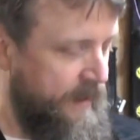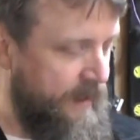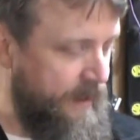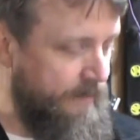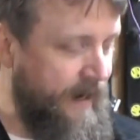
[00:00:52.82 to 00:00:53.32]

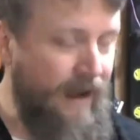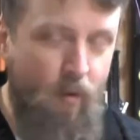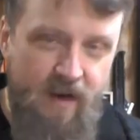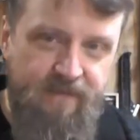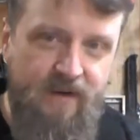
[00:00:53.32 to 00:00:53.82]
I
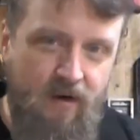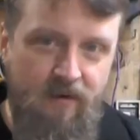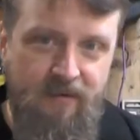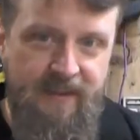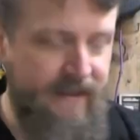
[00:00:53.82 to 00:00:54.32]
want a
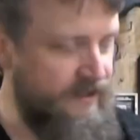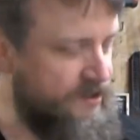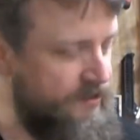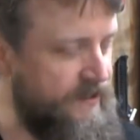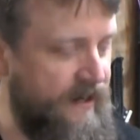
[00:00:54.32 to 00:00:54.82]
phone that
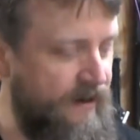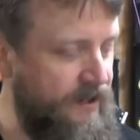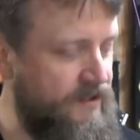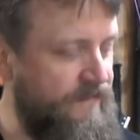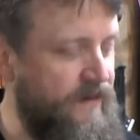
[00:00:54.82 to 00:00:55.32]
suits how I
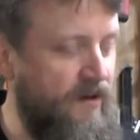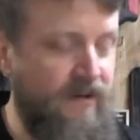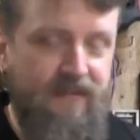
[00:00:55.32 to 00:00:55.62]
use a phone,